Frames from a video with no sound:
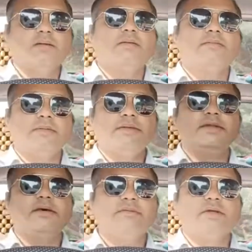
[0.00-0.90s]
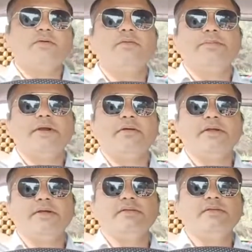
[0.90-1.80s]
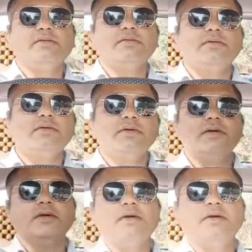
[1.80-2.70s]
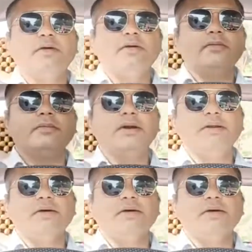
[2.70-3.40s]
Maybe they have their own priorities, but